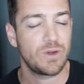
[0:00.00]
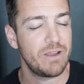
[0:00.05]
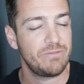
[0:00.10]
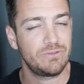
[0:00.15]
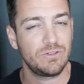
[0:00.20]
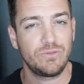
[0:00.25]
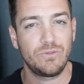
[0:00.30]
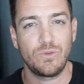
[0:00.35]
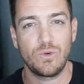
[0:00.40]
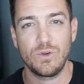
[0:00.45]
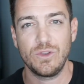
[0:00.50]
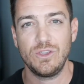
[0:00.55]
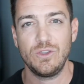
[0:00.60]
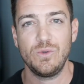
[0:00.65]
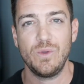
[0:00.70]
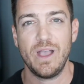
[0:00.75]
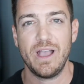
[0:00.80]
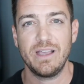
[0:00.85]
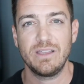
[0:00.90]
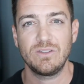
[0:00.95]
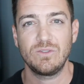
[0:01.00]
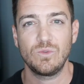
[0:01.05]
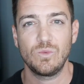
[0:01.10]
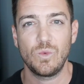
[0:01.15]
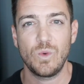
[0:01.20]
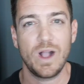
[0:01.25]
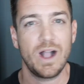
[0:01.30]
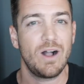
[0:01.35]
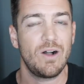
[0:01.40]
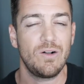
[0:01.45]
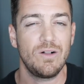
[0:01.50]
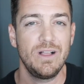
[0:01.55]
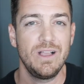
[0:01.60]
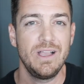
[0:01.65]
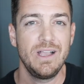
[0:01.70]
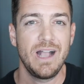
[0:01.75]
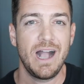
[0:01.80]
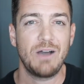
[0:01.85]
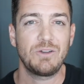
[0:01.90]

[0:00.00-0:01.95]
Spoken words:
grateful for you as well.